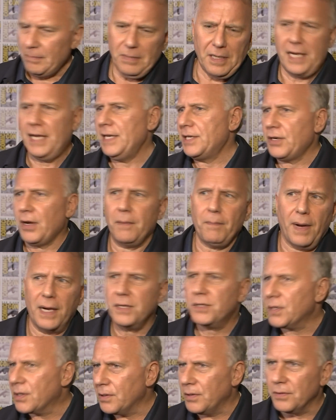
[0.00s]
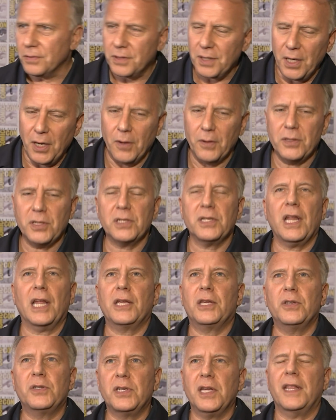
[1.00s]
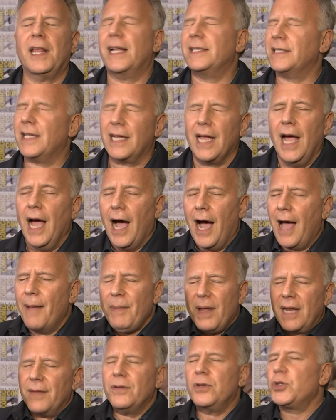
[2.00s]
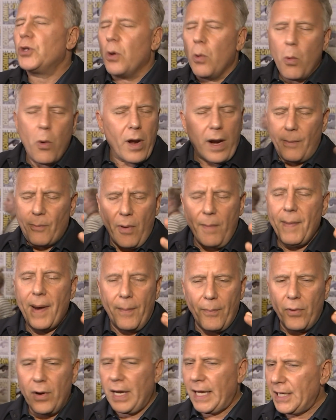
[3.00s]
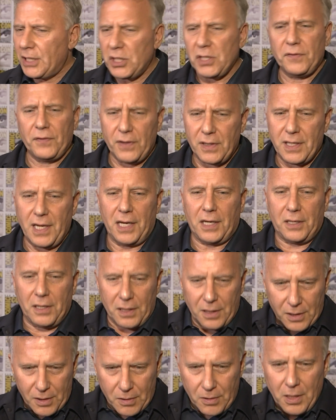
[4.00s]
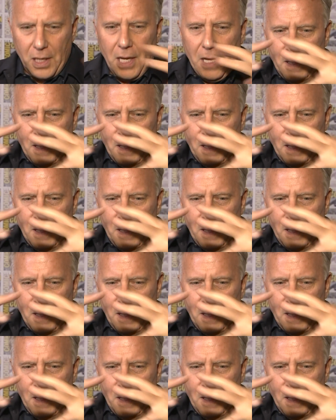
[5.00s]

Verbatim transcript: kids on bicycles, you know, just like you see that, it's like, I'm not even sure what I'm remembering. It just feels like a little